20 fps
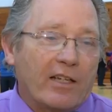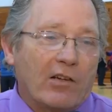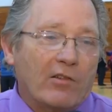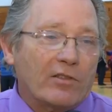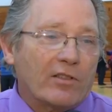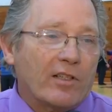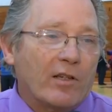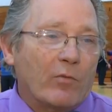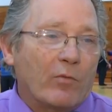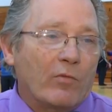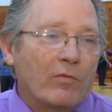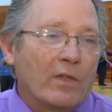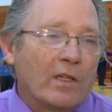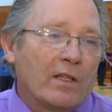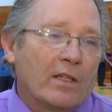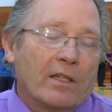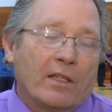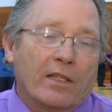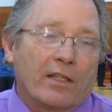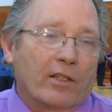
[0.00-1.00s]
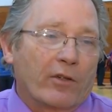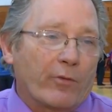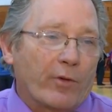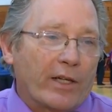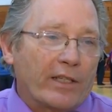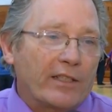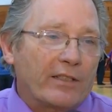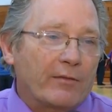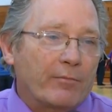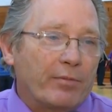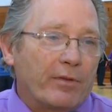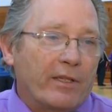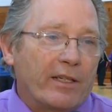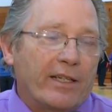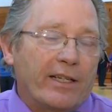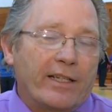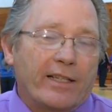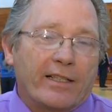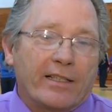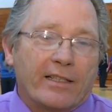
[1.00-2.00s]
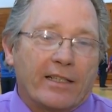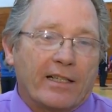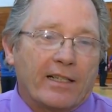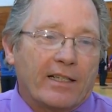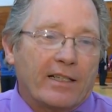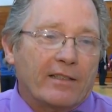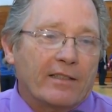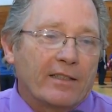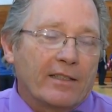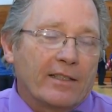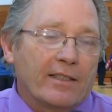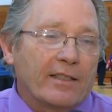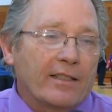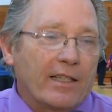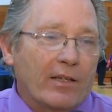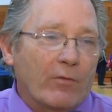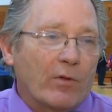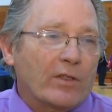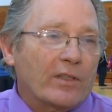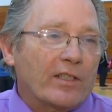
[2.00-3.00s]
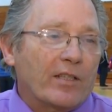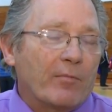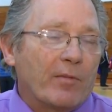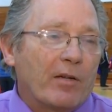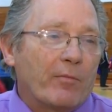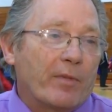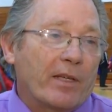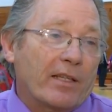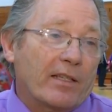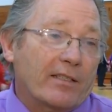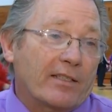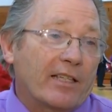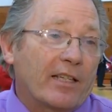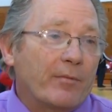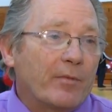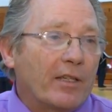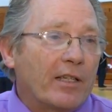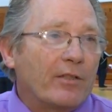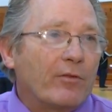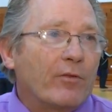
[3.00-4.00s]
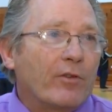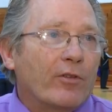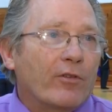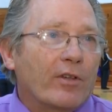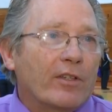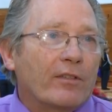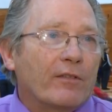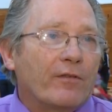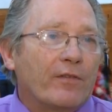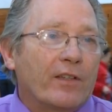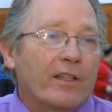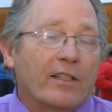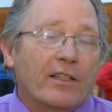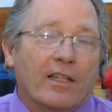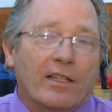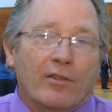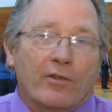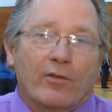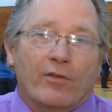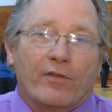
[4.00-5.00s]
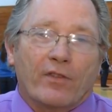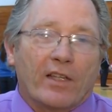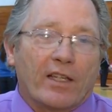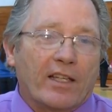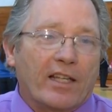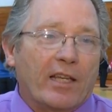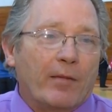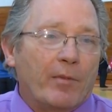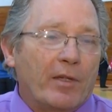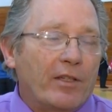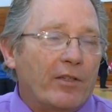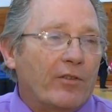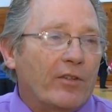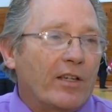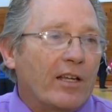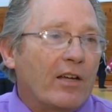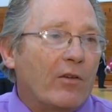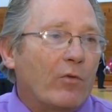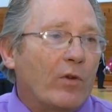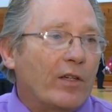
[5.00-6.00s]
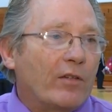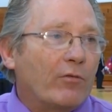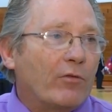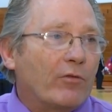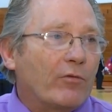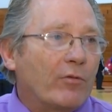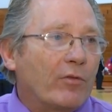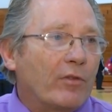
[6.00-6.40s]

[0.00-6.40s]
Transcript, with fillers: Yeah, I was come, you know, ready to play, and uh, they wanted to come out and make a statement. I knew they were undefeated, and I knew if they came in here and got a win, it would